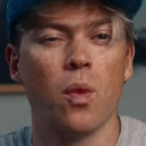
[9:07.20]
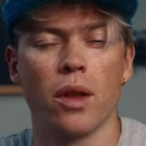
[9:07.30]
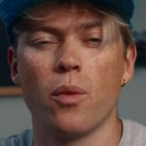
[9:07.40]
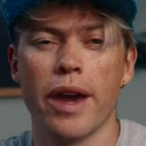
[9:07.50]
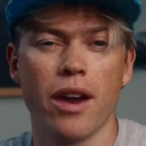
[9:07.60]

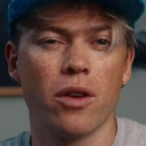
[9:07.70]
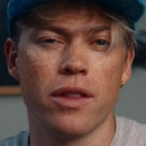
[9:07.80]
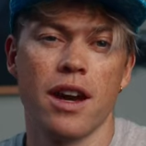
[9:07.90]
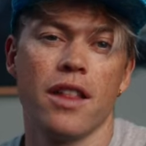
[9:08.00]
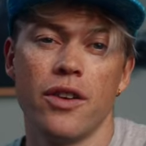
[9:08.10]
one way or
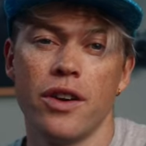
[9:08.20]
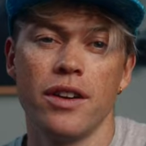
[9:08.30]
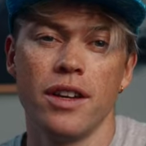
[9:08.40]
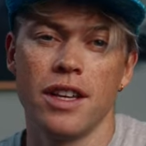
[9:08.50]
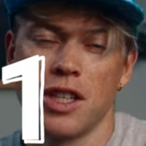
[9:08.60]
the other.
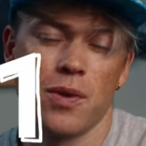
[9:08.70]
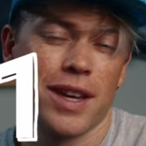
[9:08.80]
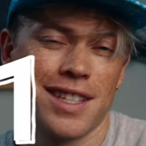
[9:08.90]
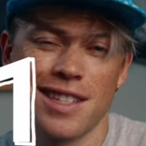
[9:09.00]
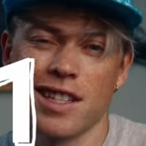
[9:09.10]
So I
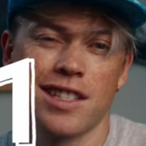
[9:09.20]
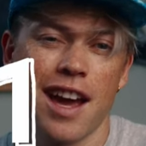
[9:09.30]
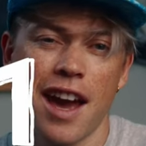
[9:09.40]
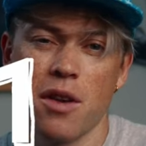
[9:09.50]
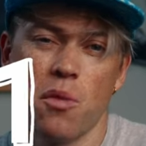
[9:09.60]
guess it's a
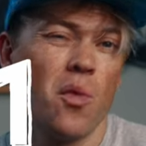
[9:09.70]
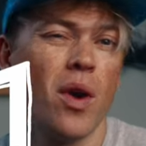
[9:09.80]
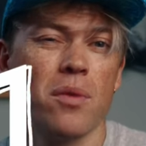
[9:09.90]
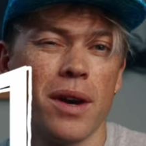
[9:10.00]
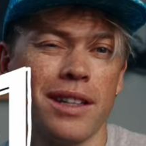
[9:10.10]
tie.
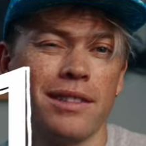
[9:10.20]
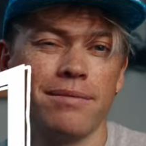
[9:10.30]
1-1.